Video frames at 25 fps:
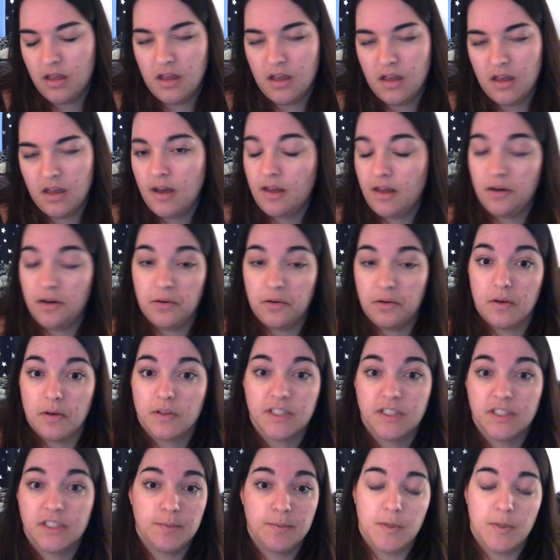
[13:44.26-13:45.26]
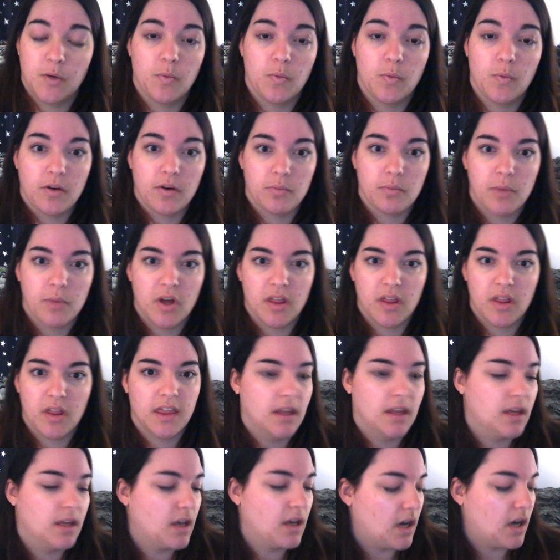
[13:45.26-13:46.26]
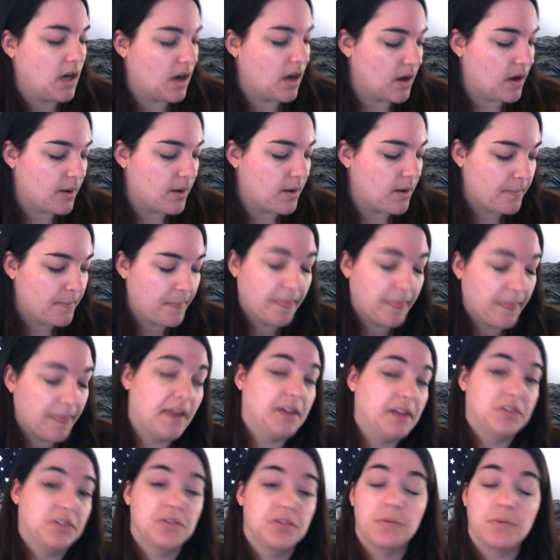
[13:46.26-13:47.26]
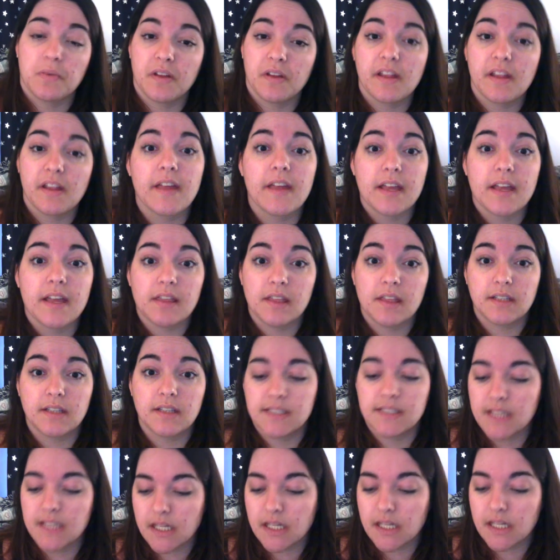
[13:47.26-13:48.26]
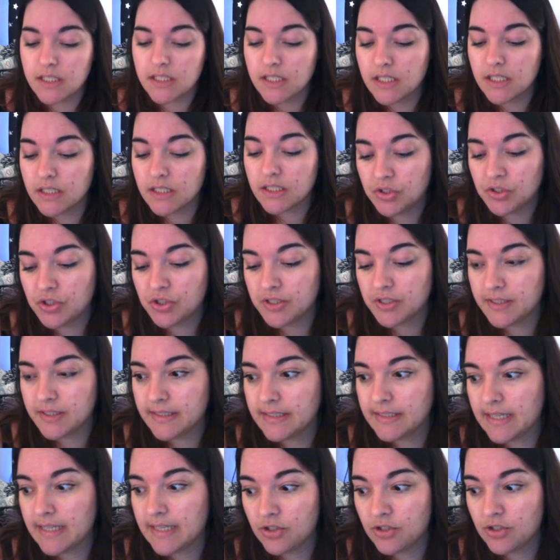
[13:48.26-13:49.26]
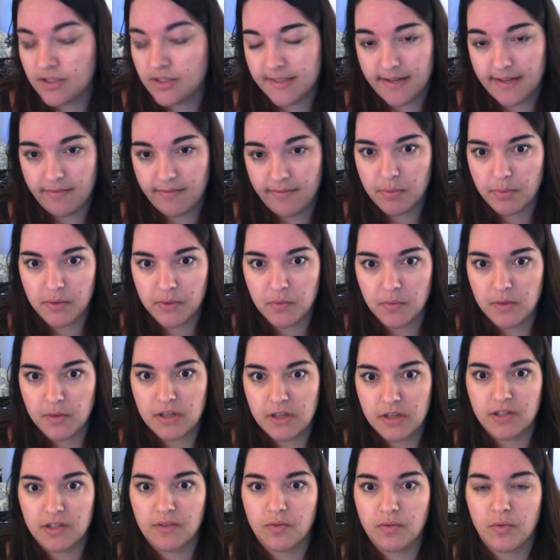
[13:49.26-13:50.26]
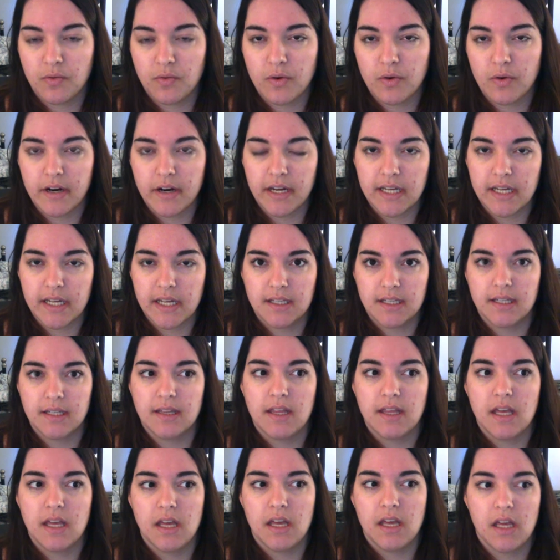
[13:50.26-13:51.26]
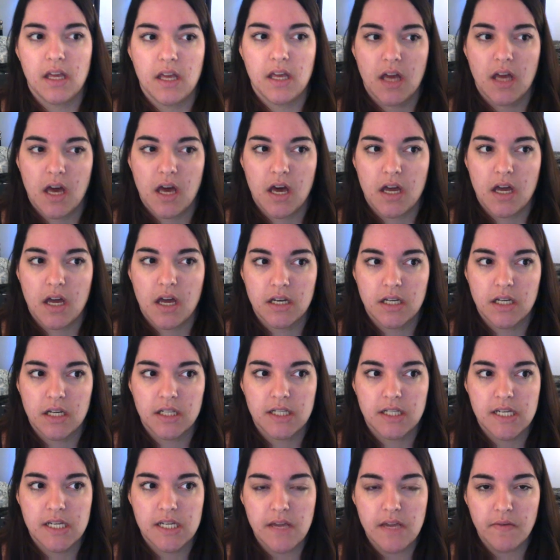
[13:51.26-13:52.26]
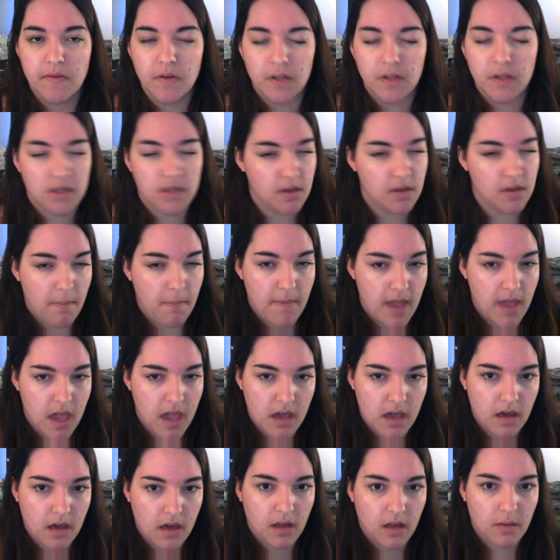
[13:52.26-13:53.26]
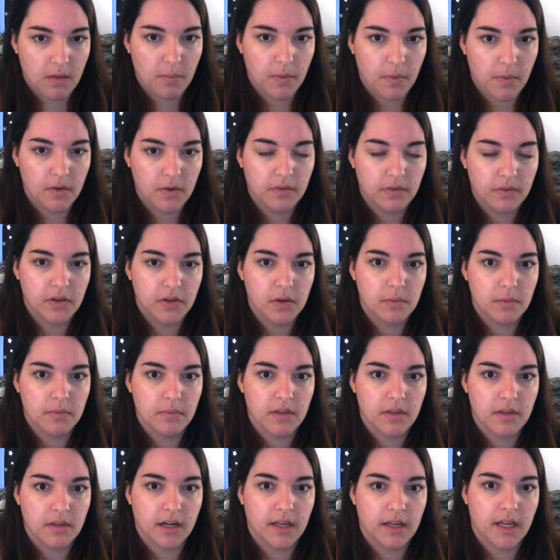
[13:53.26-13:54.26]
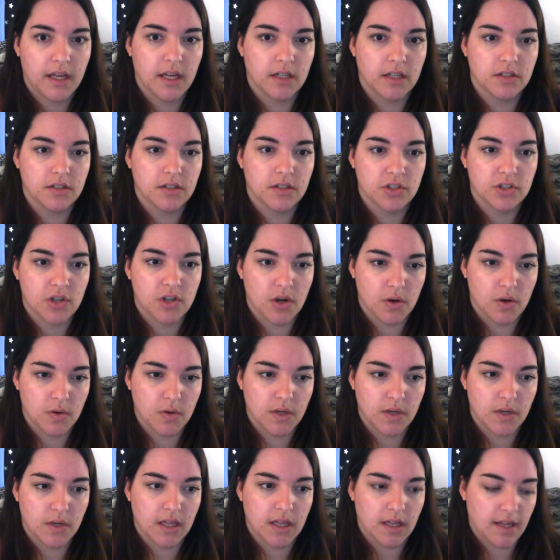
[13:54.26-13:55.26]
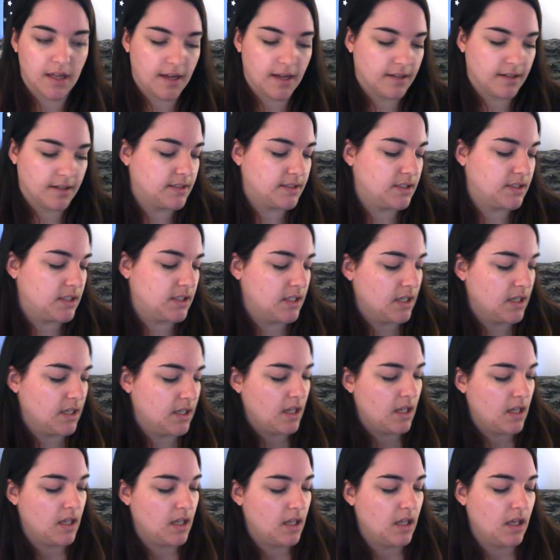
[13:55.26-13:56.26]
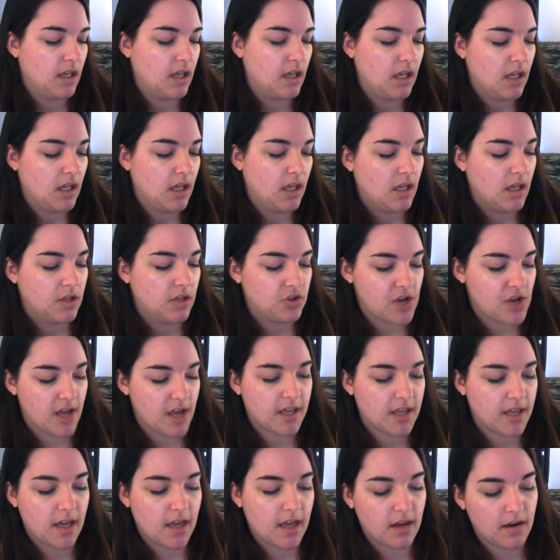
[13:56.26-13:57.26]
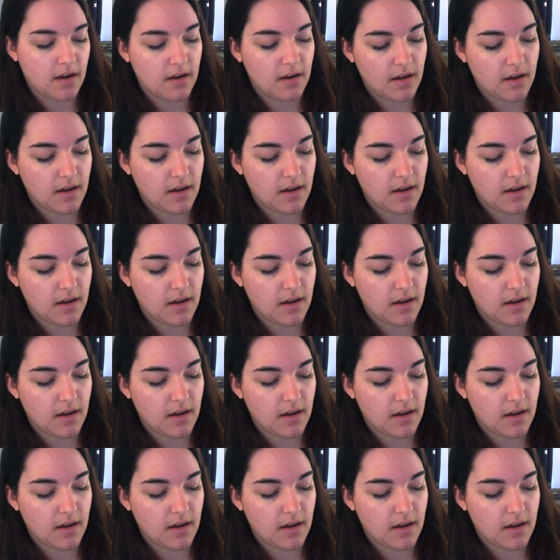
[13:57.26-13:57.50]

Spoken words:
don't know, it's been a weird month. I do really like that scent. It's just, I just haven't been reaching for it. The Nativa Jamaica perfume that I had shown in the last check-in,